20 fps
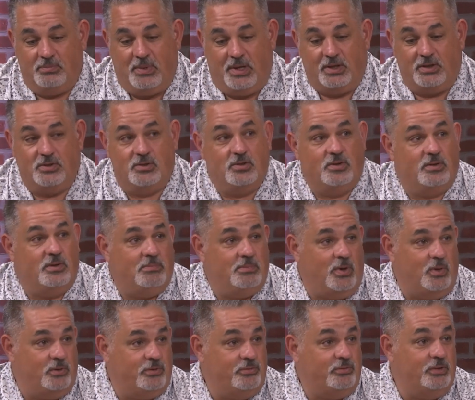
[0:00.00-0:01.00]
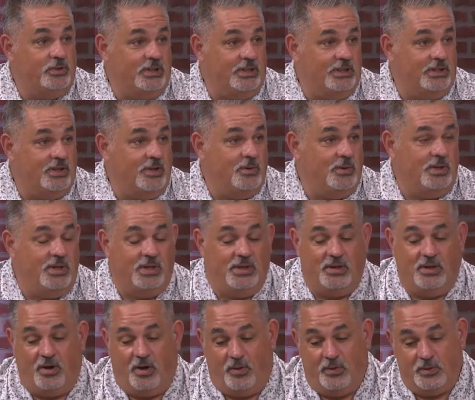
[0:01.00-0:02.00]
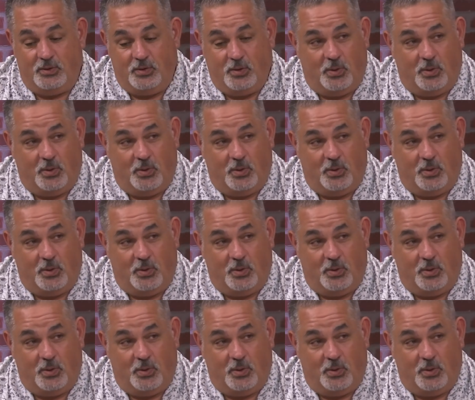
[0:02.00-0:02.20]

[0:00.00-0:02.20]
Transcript: making sure the boat's fully loaded and all the